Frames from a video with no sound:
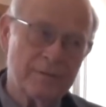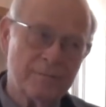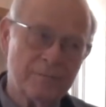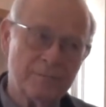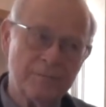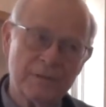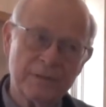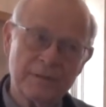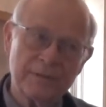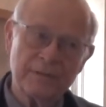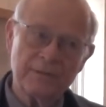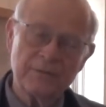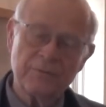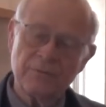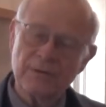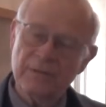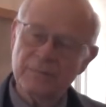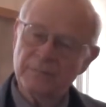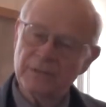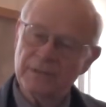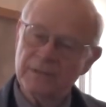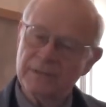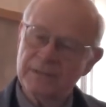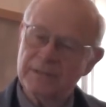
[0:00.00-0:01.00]
building the
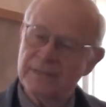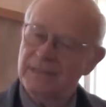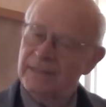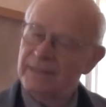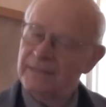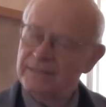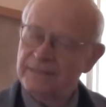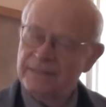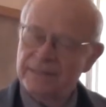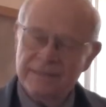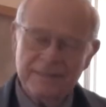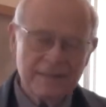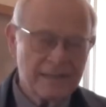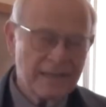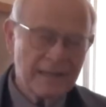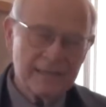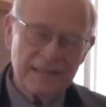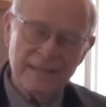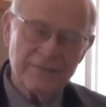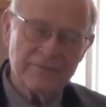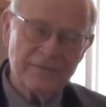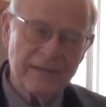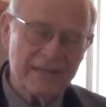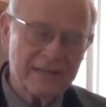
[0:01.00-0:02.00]
replica, did not
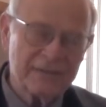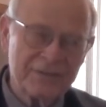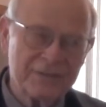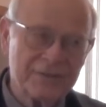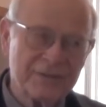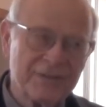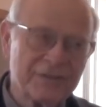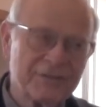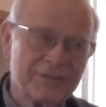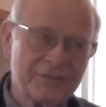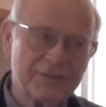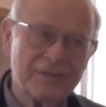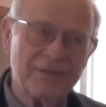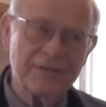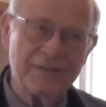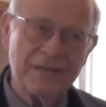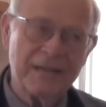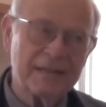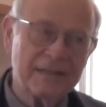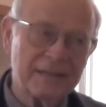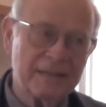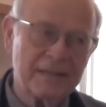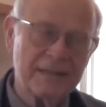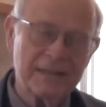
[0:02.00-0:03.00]
have access to
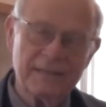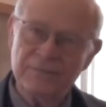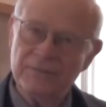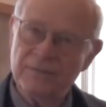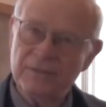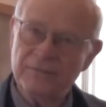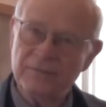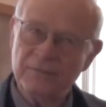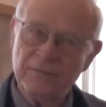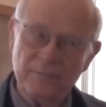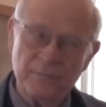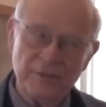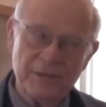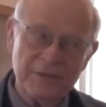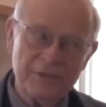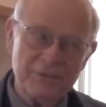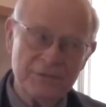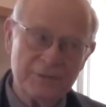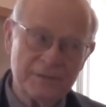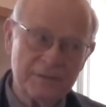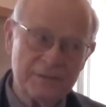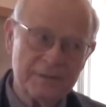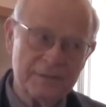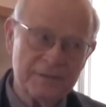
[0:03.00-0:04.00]
that kind of information."